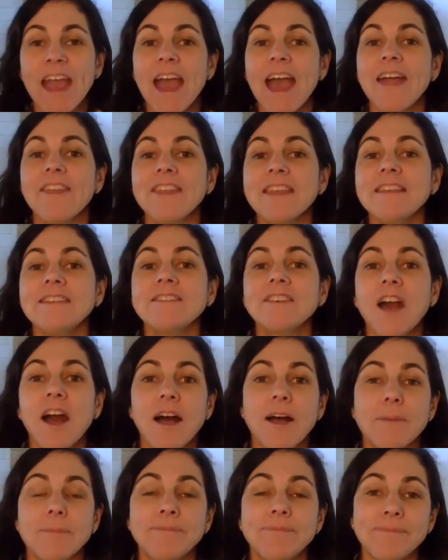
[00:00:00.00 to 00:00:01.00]
And these
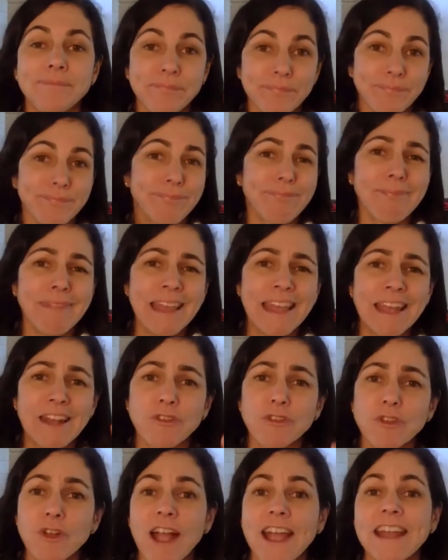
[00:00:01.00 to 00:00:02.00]
come in a
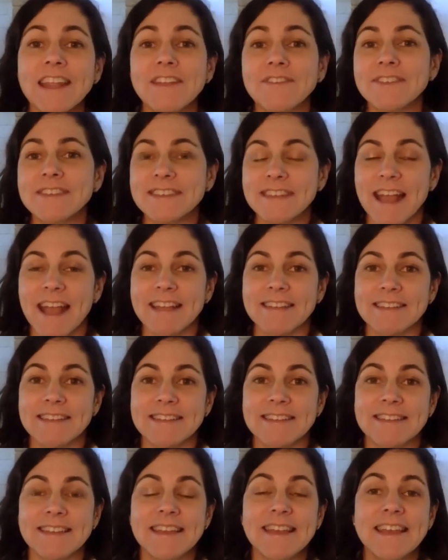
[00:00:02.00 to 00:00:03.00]
variety of
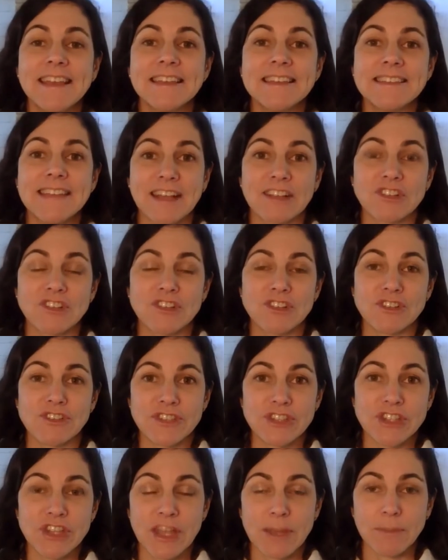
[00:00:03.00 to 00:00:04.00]
sizes, textures,
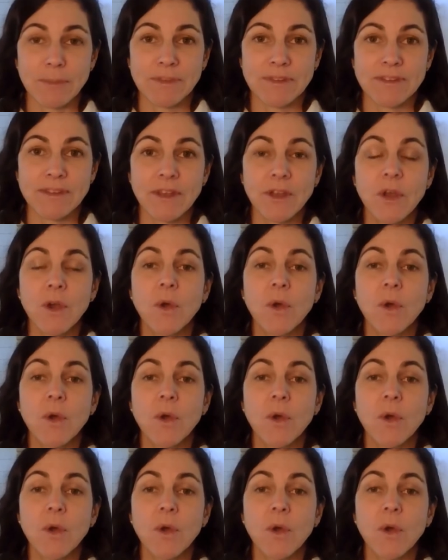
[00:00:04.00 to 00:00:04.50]
and shapes.